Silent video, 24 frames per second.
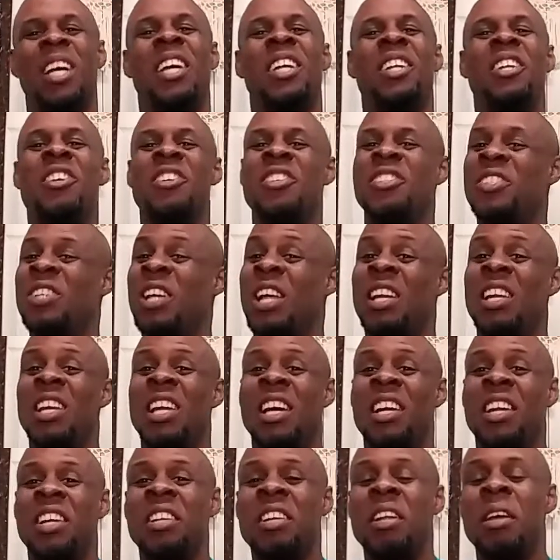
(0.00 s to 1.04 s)
There's a
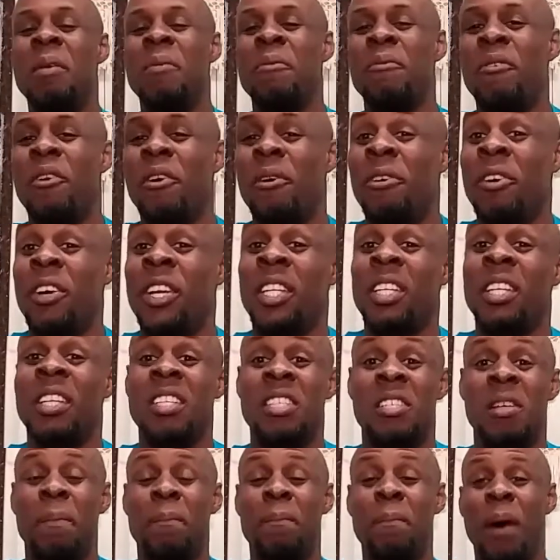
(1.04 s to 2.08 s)
lot of name for it. It's
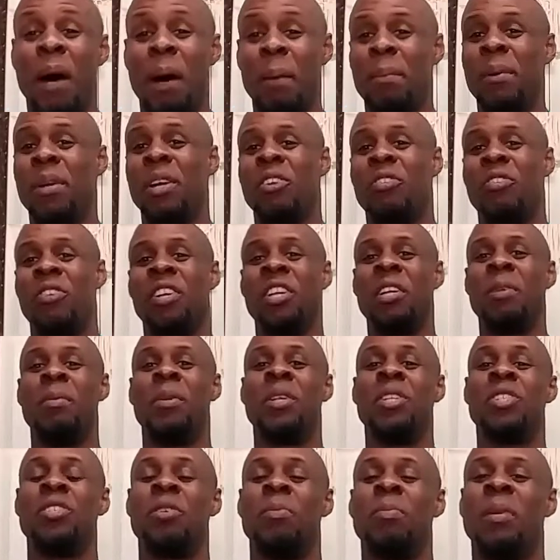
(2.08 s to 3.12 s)
a popular rhythm
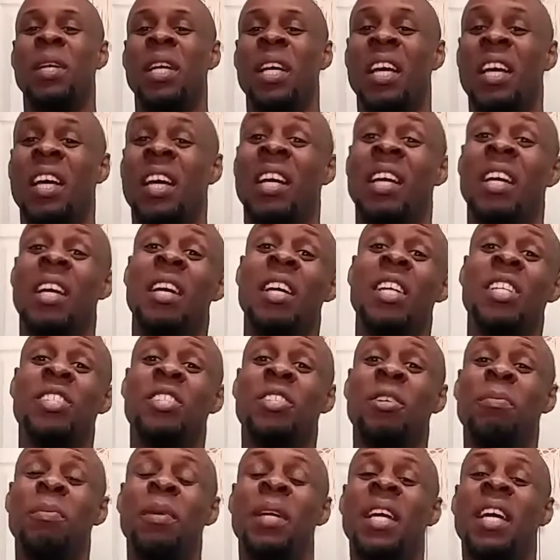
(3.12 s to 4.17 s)
in
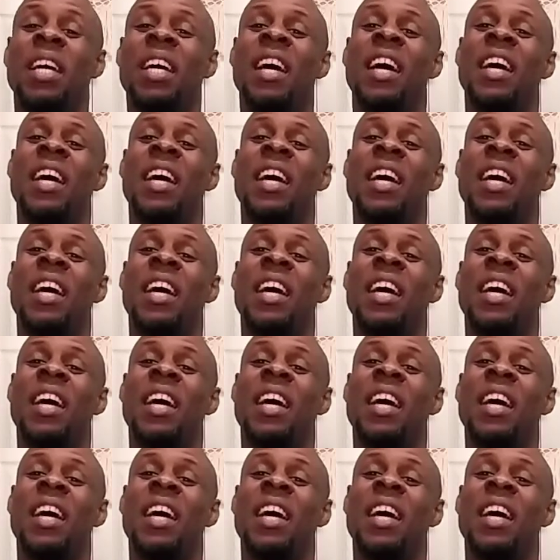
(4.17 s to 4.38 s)
Jamaica,